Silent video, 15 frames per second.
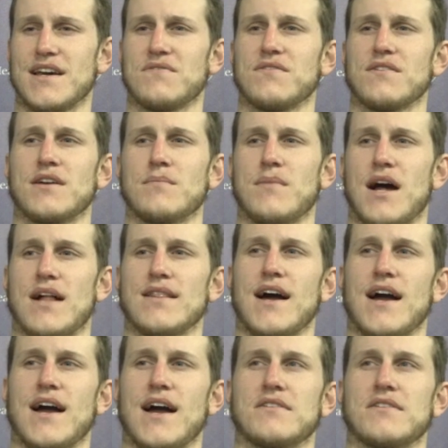definitely in my
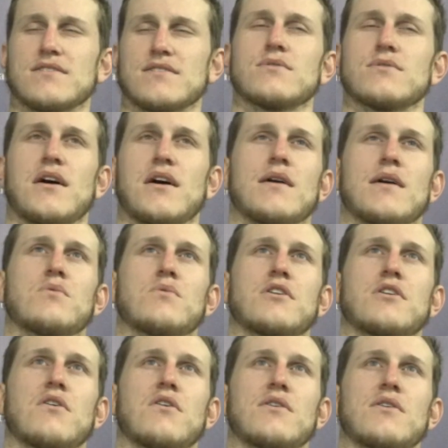life, because we're not able to
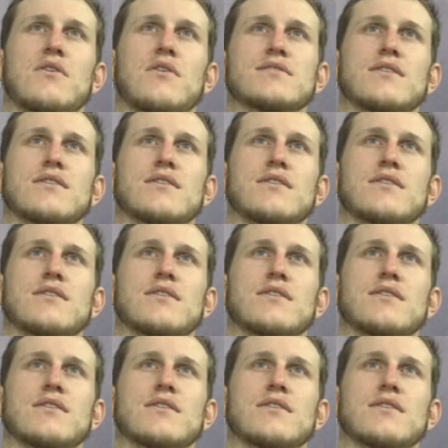go anywhere,